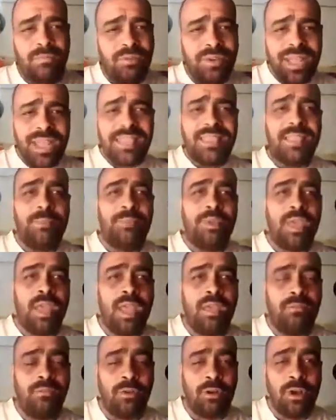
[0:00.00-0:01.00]
Forget the
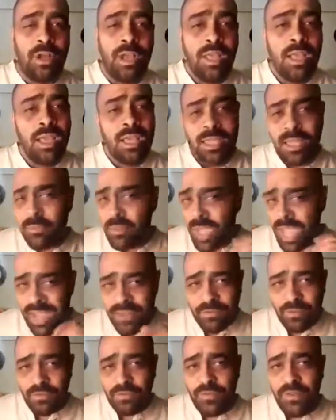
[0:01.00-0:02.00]
behavior. The
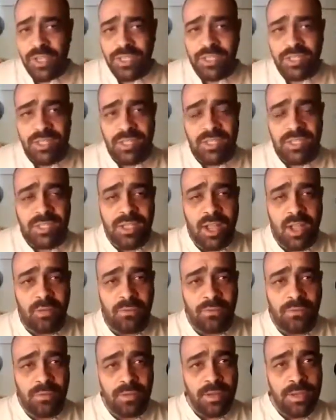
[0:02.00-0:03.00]
behavior fixes
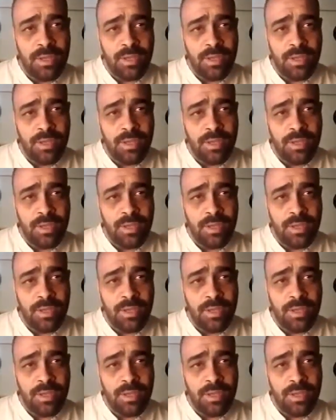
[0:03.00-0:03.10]
itself.